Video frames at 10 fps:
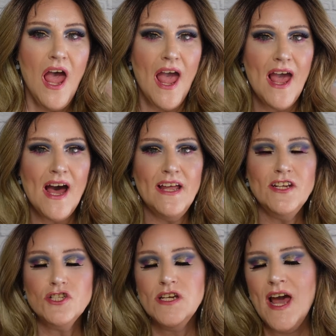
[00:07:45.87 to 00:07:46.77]

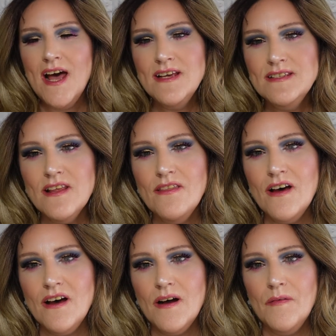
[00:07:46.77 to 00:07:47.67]
And she has
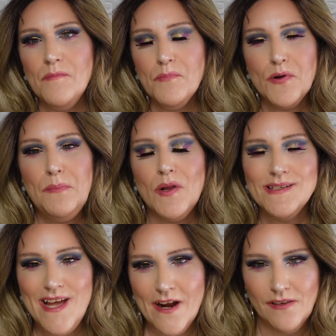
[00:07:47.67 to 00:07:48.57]
the
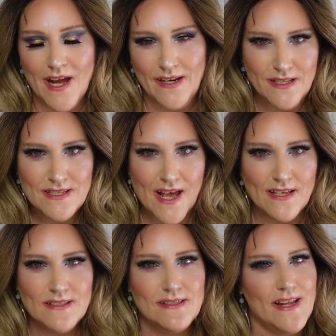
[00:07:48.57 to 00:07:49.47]
pre-plucked hairline, it
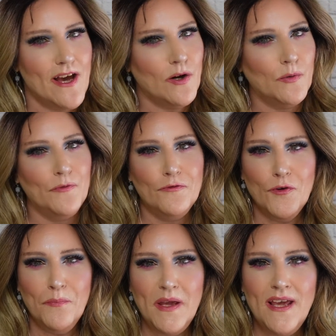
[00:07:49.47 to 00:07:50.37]
says. Now,
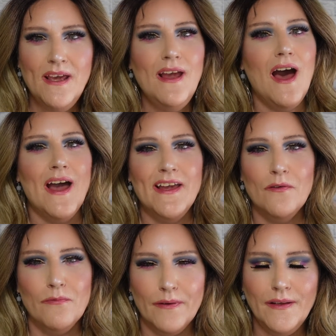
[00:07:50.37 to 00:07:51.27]
for me, I
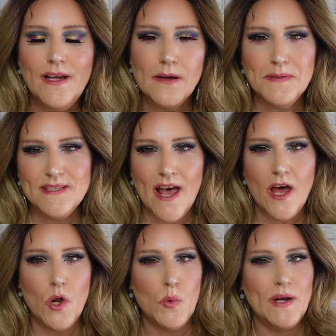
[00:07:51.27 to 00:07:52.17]
get really
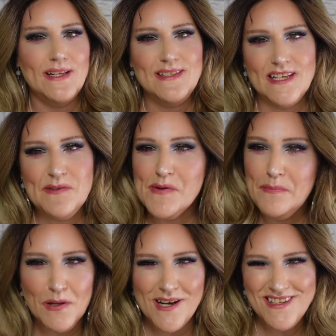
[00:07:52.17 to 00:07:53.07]
upset when it says
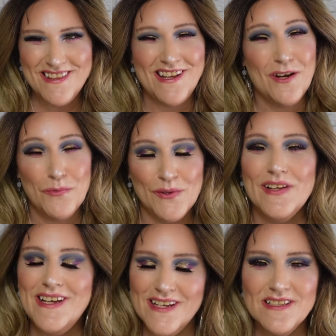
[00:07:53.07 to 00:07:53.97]
pre-plucked and then it
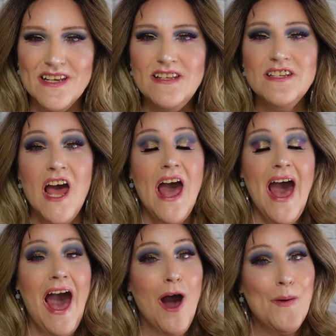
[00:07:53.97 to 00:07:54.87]
really isn't.
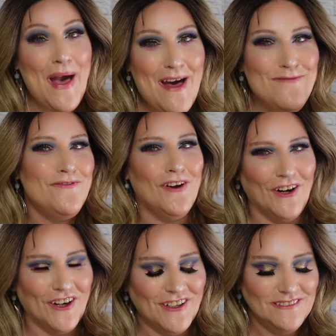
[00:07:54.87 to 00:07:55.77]

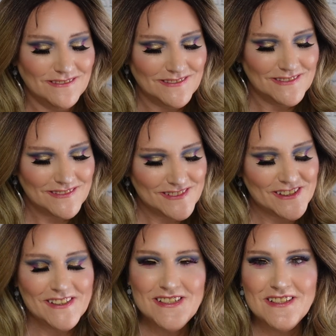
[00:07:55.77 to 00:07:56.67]
However,
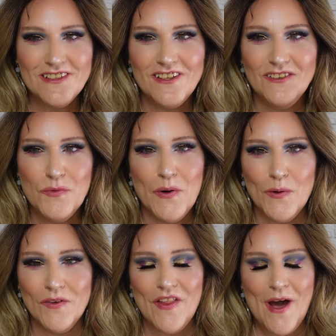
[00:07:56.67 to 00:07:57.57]
there is a little
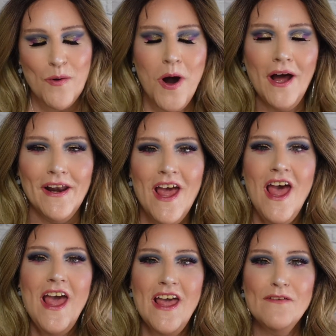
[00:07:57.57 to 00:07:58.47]
loophole to that one.
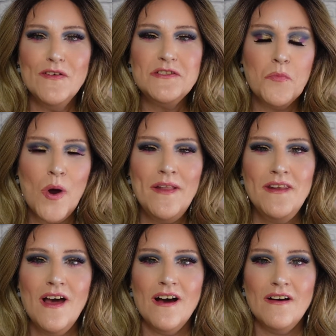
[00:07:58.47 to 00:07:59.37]
If it's one,
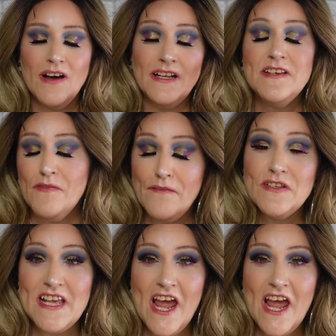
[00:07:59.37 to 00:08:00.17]
if it's a